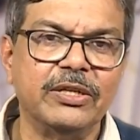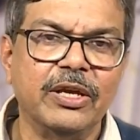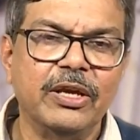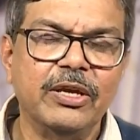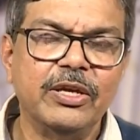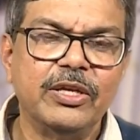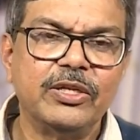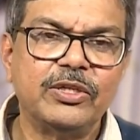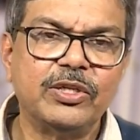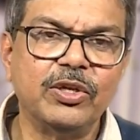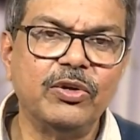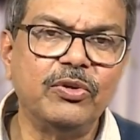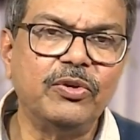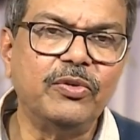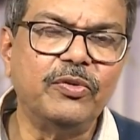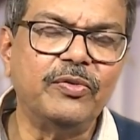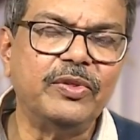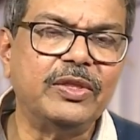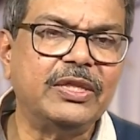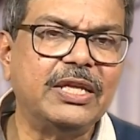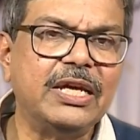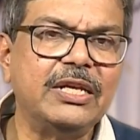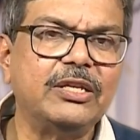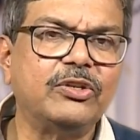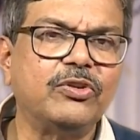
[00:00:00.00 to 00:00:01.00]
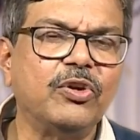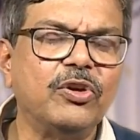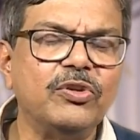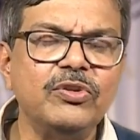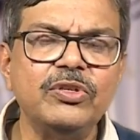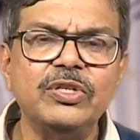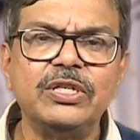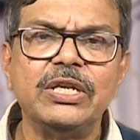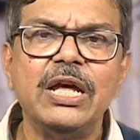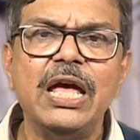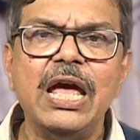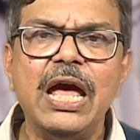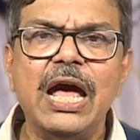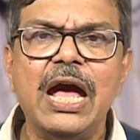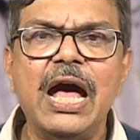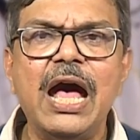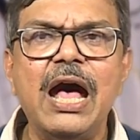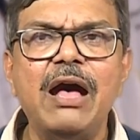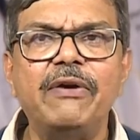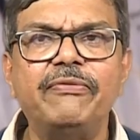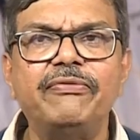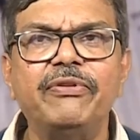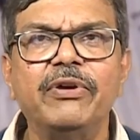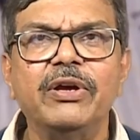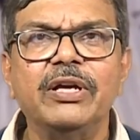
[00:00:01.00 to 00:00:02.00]
So they don't
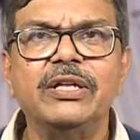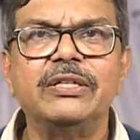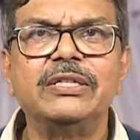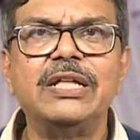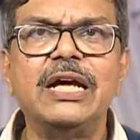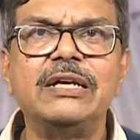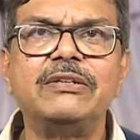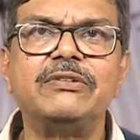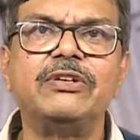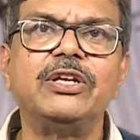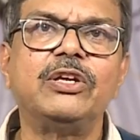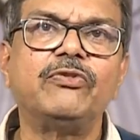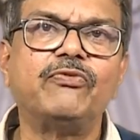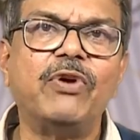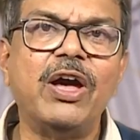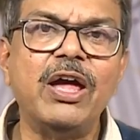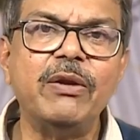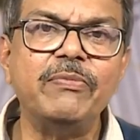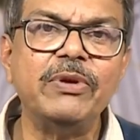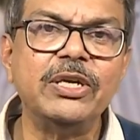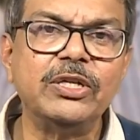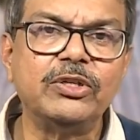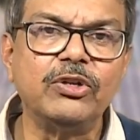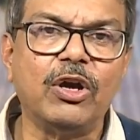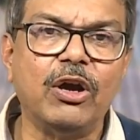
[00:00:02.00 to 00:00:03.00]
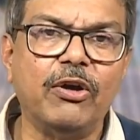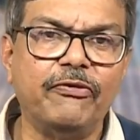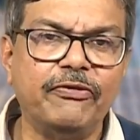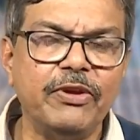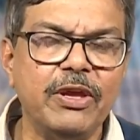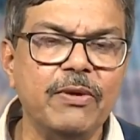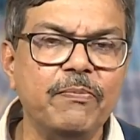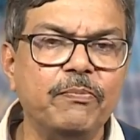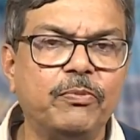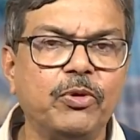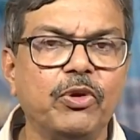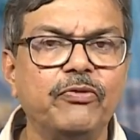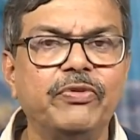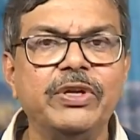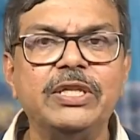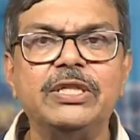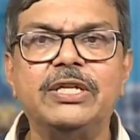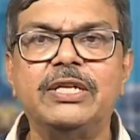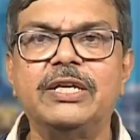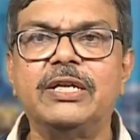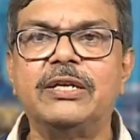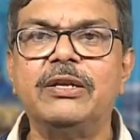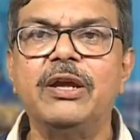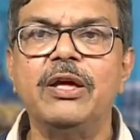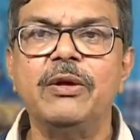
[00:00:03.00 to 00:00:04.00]
have that requirement of improving
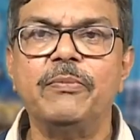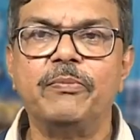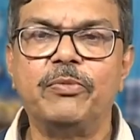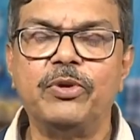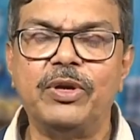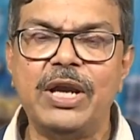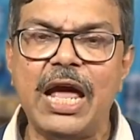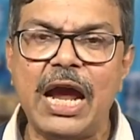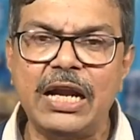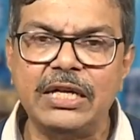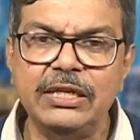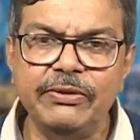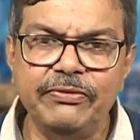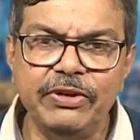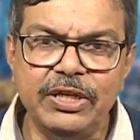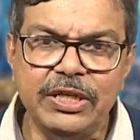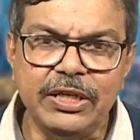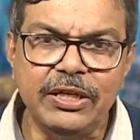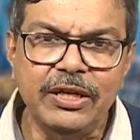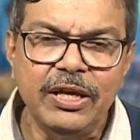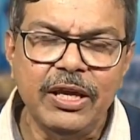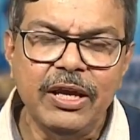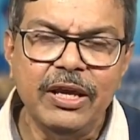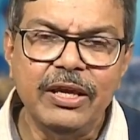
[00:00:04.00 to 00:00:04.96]
their productivity.